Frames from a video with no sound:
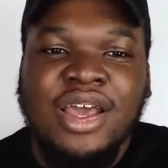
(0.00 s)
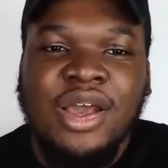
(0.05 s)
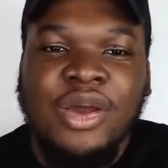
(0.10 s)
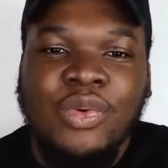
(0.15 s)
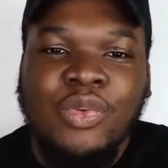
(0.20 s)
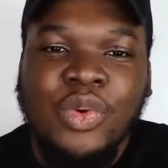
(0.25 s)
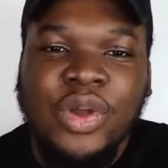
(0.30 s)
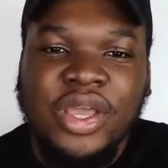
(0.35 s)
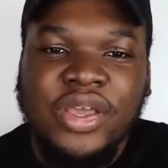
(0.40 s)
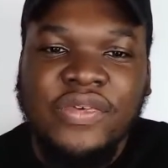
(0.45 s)

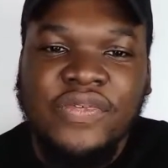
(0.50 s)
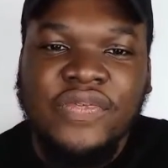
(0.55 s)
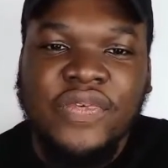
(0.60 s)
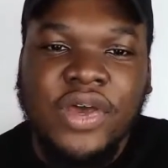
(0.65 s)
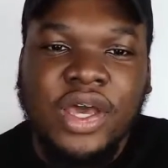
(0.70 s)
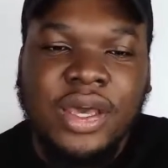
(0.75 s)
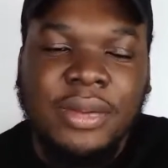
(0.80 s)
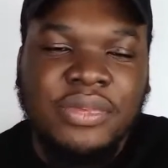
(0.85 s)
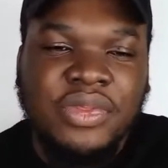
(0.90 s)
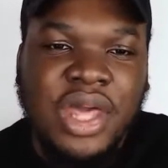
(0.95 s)
with
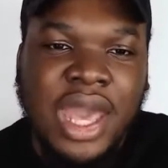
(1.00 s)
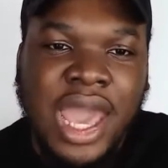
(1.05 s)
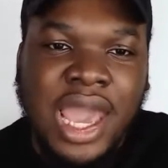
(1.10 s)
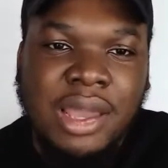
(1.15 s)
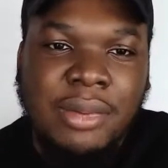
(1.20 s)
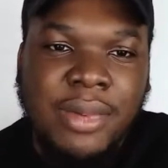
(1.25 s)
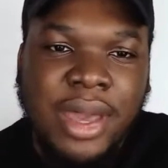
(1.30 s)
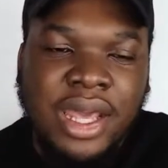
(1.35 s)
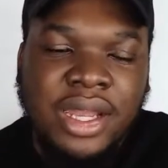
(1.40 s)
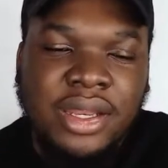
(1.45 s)
the
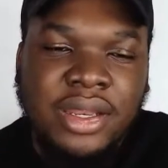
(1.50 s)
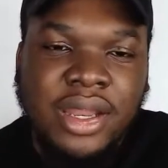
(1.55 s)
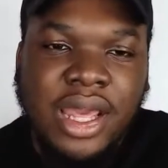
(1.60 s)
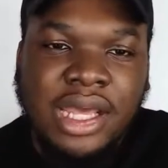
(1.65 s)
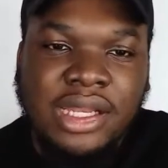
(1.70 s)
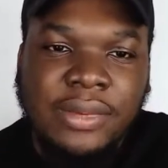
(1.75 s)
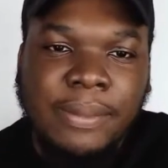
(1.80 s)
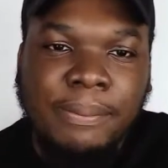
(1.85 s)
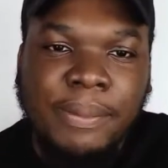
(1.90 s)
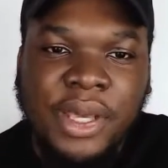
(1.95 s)
Hangman,
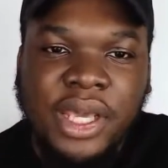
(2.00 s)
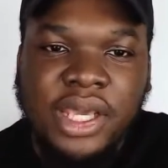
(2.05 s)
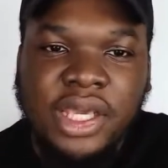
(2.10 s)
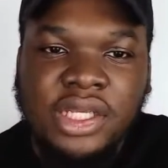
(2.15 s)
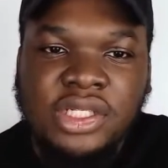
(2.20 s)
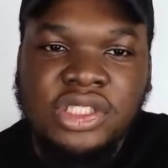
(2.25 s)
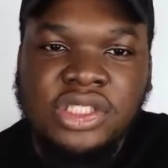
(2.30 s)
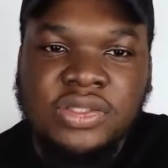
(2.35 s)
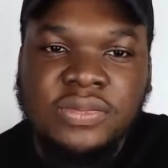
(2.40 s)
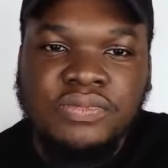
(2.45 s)
Adam
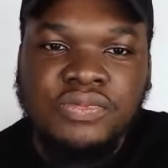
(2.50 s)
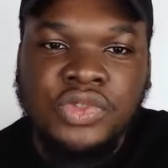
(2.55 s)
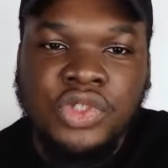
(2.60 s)
Page.